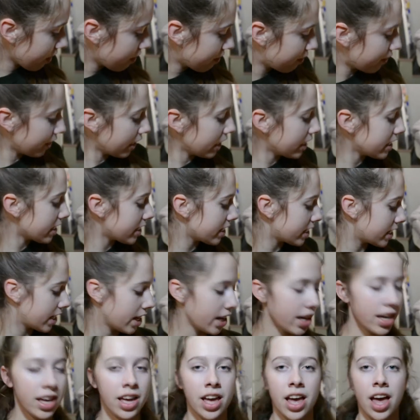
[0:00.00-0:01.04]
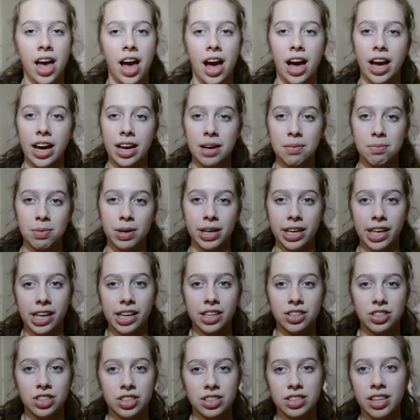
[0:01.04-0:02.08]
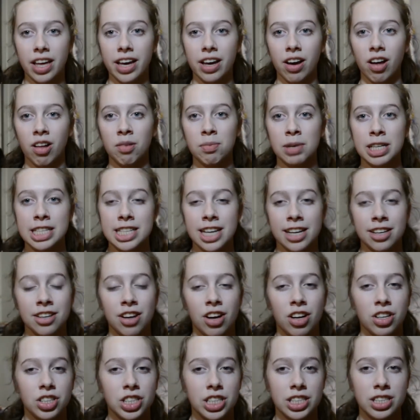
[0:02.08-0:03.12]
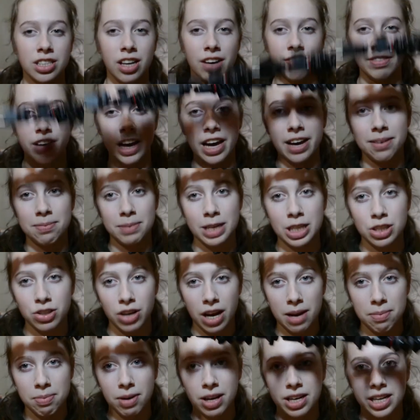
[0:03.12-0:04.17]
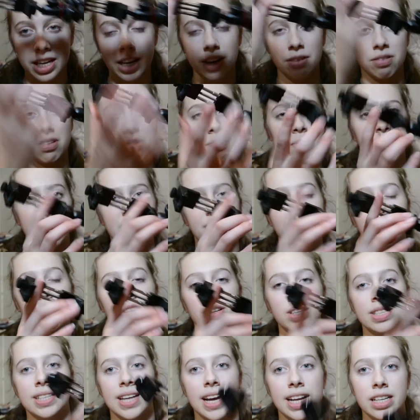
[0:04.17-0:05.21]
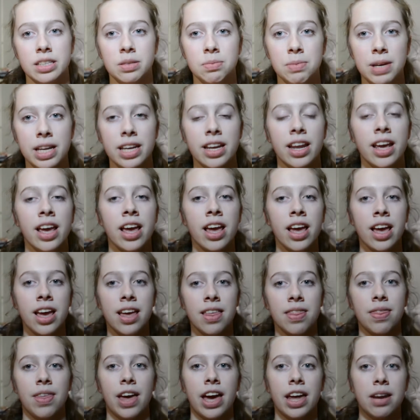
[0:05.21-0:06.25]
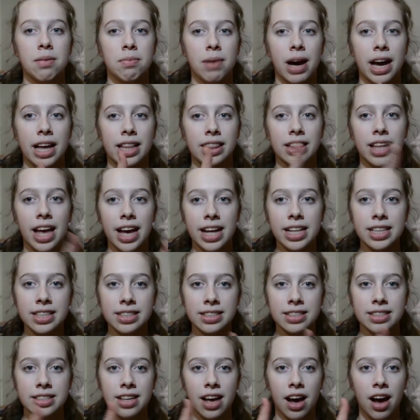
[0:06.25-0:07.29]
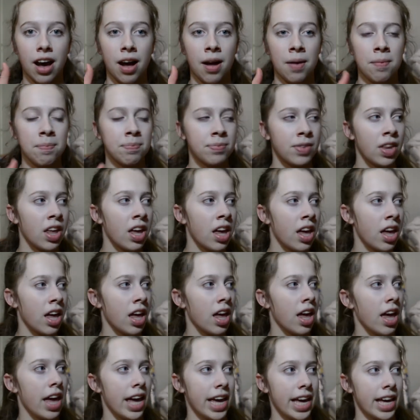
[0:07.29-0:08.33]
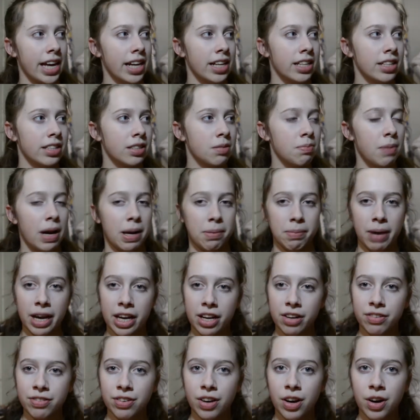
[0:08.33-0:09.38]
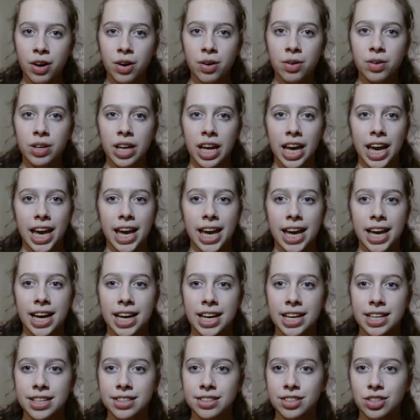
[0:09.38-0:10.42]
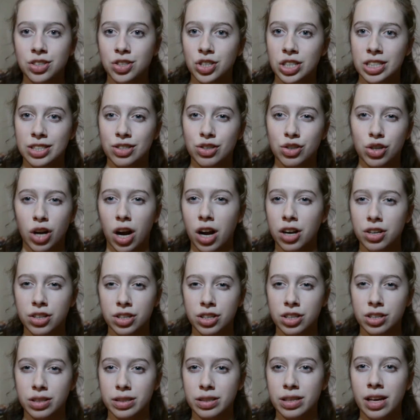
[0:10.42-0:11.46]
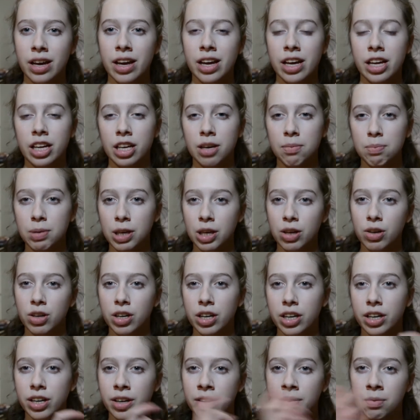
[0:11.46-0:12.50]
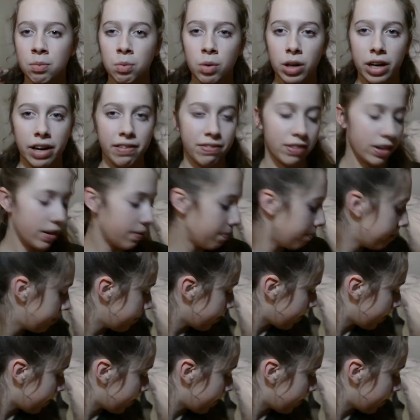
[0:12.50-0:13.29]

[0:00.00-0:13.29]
First, I'm bringing just like all my technology stuff. I have my tripod here with my phone attachment, then my lens, and my microphone, and just chargers, computer, whatever.